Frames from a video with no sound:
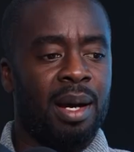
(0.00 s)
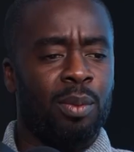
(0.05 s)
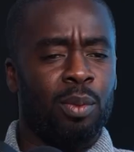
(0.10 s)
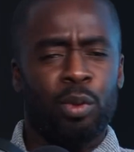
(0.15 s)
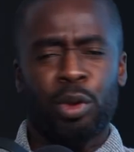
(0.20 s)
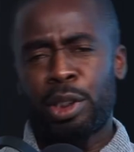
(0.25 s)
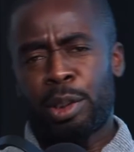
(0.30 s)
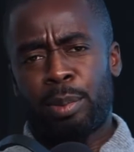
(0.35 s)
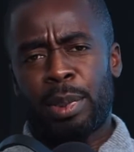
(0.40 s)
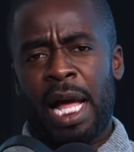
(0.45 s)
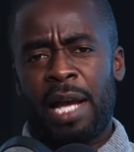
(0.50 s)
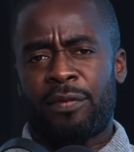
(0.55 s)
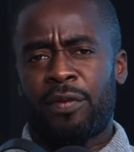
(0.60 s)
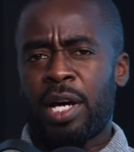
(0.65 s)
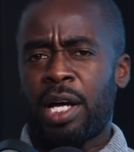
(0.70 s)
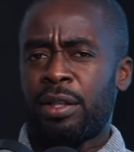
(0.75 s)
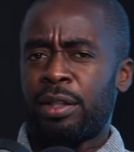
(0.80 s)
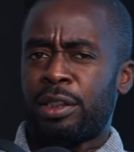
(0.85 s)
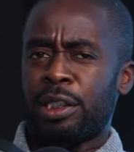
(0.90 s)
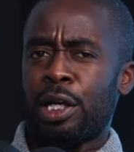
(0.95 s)
with the black
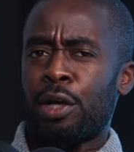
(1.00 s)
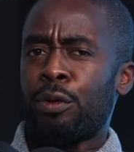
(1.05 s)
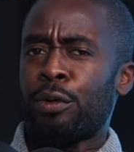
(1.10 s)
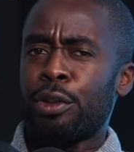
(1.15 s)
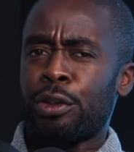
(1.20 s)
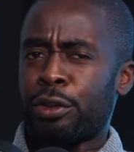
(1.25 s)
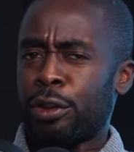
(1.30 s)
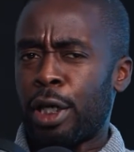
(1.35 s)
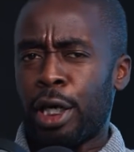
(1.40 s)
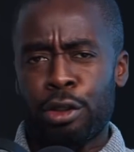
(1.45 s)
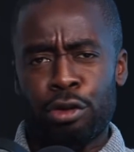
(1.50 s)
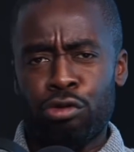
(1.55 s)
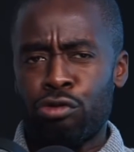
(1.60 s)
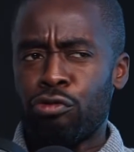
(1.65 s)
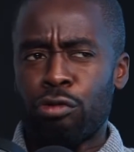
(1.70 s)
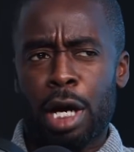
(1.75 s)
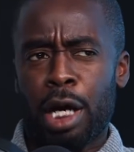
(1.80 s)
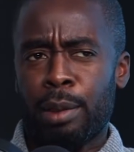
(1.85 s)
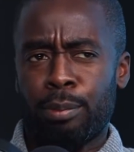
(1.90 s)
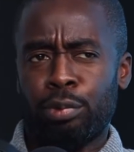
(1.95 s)
father telling the son, you
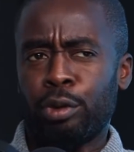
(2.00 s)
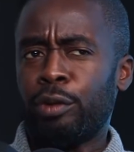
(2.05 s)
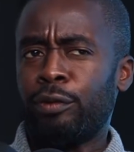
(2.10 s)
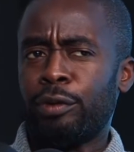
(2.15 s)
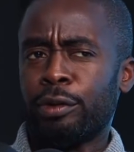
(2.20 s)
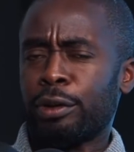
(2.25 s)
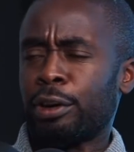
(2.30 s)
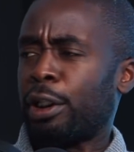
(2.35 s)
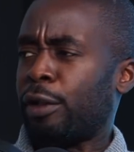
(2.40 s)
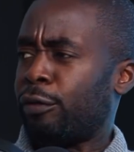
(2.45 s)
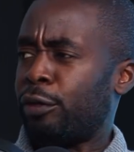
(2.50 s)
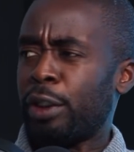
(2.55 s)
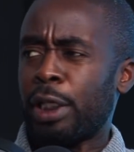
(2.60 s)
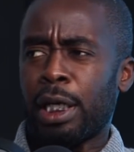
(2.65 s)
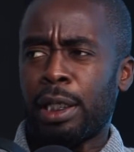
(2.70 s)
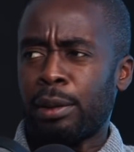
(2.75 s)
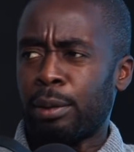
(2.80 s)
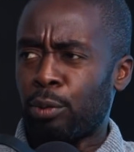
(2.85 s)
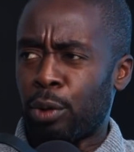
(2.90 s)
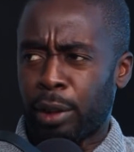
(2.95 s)
got to prove yourself. You
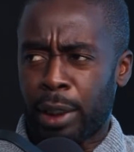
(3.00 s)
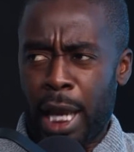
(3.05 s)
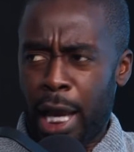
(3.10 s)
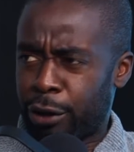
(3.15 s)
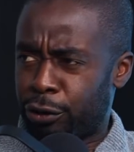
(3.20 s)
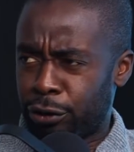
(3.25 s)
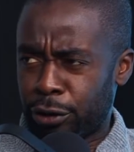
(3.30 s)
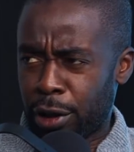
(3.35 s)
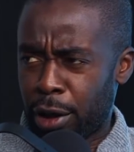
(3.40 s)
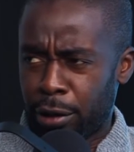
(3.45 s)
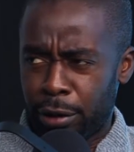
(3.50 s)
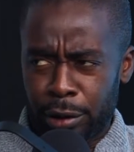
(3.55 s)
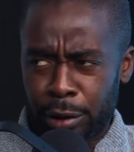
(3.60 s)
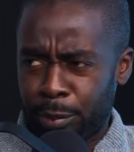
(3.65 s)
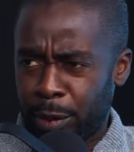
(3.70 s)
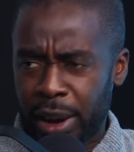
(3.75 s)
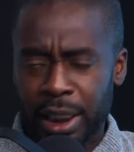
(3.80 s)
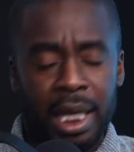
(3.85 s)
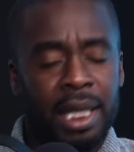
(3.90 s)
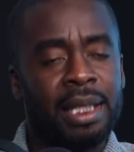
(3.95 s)
got to work extra harder to
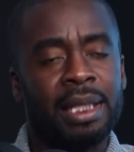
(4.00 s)
be.